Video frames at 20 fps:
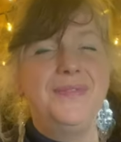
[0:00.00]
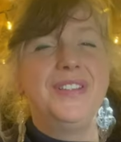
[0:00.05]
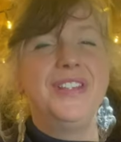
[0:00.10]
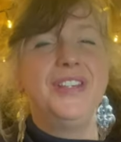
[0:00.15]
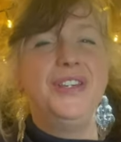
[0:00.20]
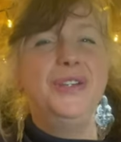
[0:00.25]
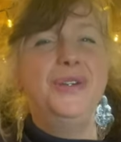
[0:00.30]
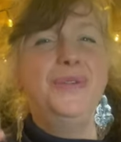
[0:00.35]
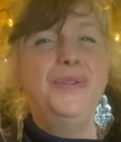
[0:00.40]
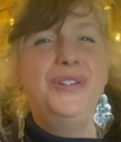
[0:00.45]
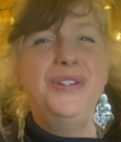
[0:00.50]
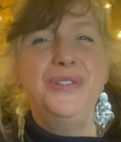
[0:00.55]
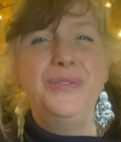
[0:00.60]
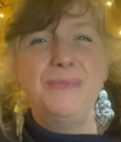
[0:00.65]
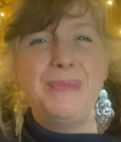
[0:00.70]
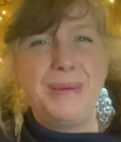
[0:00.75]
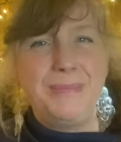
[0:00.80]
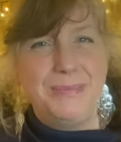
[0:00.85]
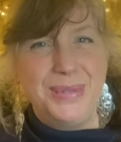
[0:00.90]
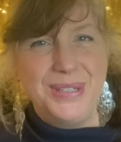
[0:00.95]
You and your
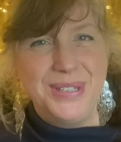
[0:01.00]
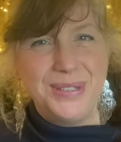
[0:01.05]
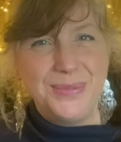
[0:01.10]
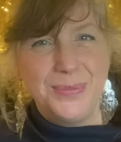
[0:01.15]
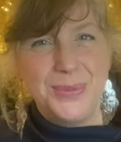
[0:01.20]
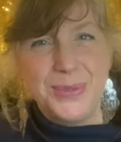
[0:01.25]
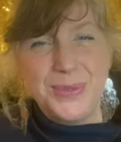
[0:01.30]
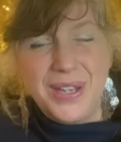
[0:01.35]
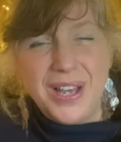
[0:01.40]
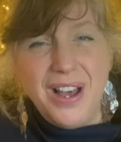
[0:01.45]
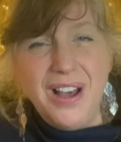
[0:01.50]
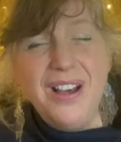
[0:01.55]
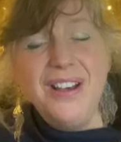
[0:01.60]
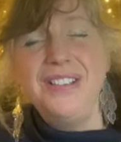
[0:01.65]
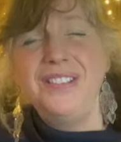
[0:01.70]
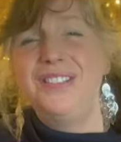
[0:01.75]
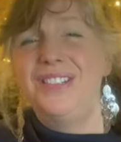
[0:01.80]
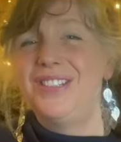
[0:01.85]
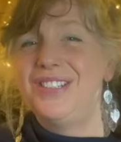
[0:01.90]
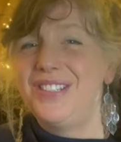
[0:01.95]
members will
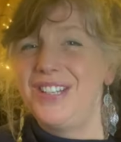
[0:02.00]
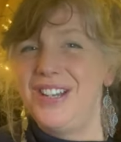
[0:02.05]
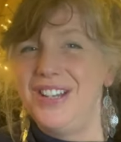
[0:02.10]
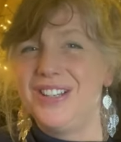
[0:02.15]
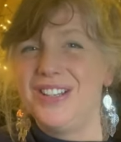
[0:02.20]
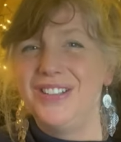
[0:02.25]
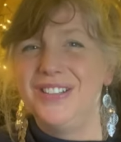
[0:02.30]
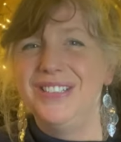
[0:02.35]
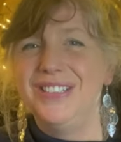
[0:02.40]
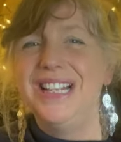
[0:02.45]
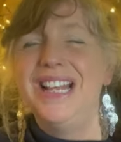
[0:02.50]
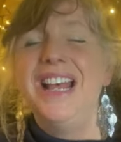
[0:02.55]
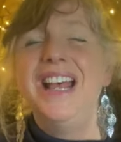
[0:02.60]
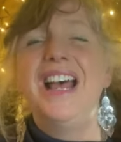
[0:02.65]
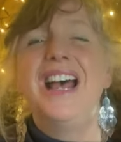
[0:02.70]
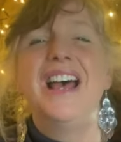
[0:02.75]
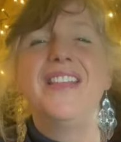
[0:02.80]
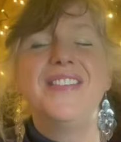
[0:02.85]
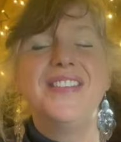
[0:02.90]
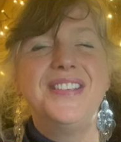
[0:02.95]
cast a circle,
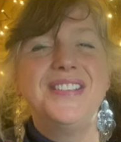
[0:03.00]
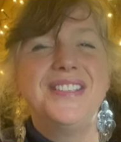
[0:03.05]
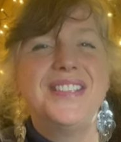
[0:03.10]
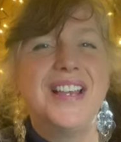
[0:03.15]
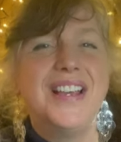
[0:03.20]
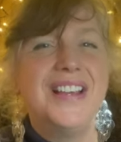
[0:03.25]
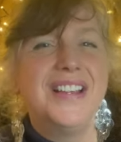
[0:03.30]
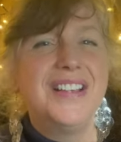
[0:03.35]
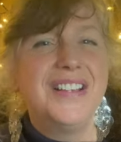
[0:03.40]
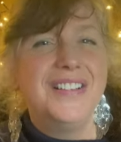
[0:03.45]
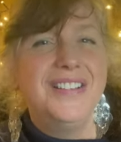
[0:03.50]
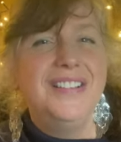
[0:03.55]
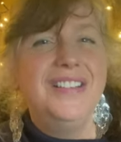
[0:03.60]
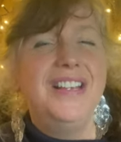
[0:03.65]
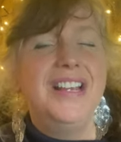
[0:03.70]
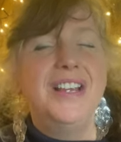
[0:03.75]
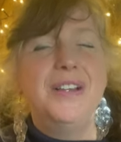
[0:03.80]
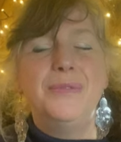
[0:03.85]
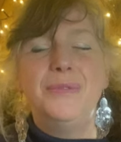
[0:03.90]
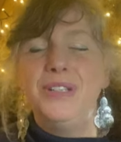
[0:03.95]
and the circle,
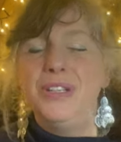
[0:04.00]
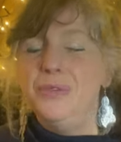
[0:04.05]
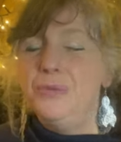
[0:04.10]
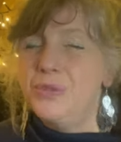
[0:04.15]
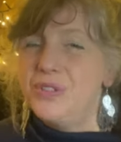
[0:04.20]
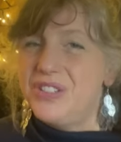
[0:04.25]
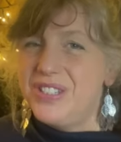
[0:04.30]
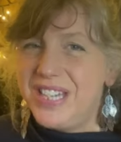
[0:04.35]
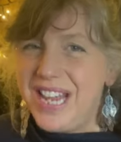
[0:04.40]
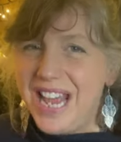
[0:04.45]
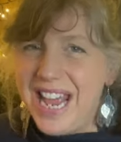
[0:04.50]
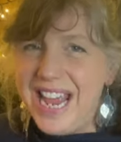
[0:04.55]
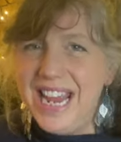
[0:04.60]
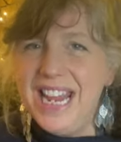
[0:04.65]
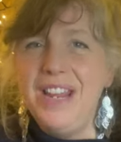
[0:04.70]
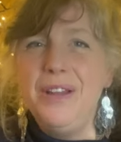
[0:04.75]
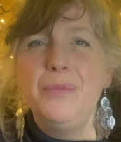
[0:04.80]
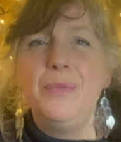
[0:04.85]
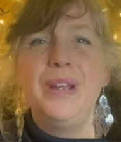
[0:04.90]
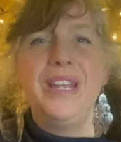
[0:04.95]
you will
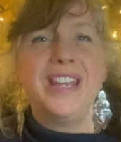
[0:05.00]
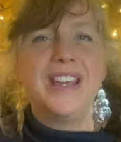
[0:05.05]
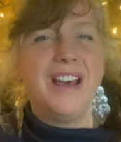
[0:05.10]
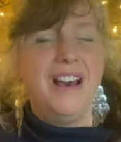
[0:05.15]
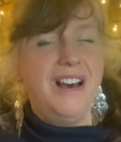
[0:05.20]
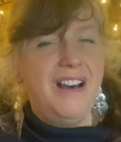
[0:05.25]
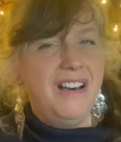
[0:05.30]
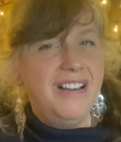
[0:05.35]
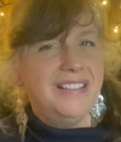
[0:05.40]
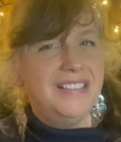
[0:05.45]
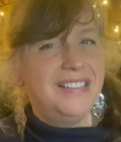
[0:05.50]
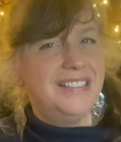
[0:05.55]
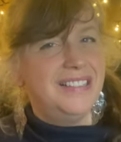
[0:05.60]
say, we cast